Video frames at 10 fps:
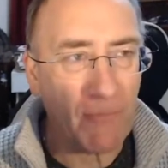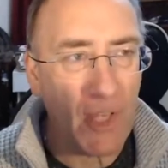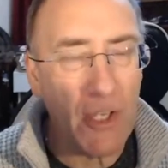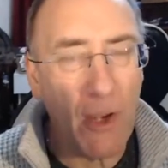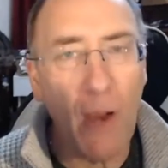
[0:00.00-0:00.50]

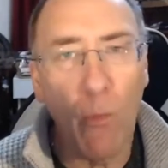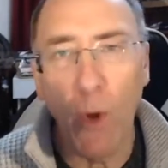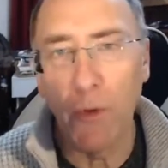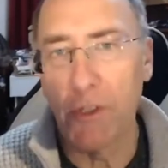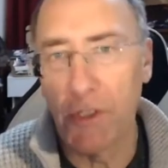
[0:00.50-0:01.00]
I
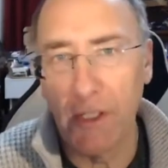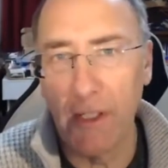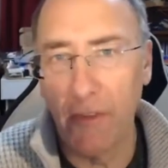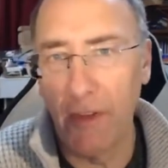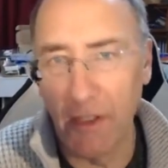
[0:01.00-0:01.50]
want to see
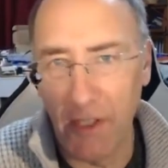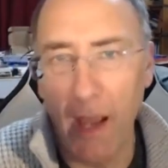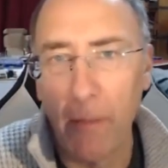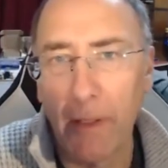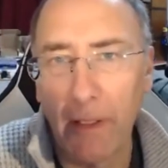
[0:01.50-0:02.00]
things
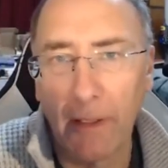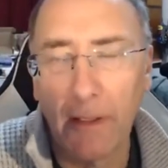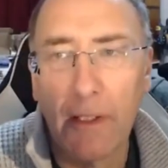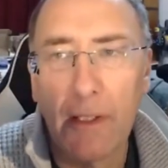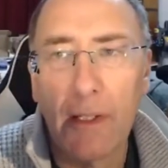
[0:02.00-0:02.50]
happening
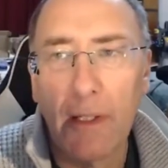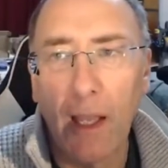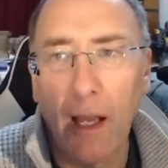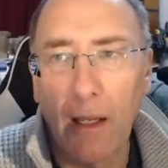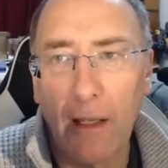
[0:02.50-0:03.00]

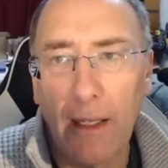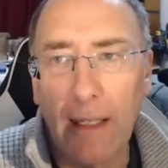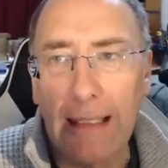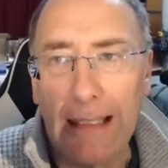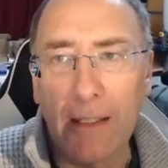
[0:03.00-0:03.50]

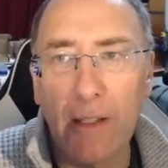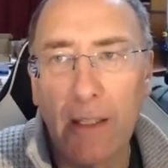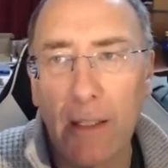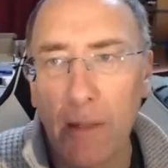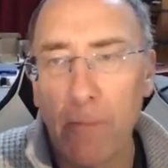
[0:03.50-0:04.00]
in
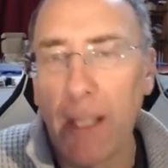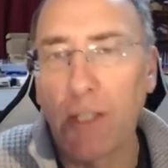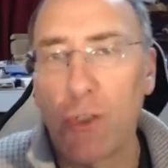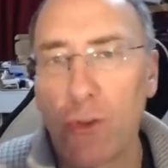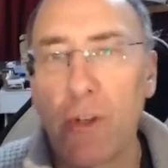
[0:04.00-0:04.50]
the
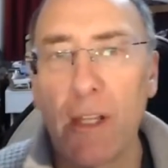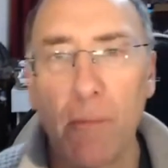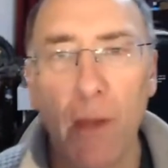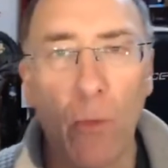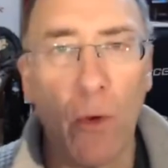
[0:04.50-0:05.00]

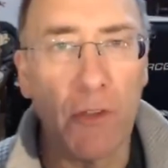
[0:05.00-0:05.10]
mainstream. I want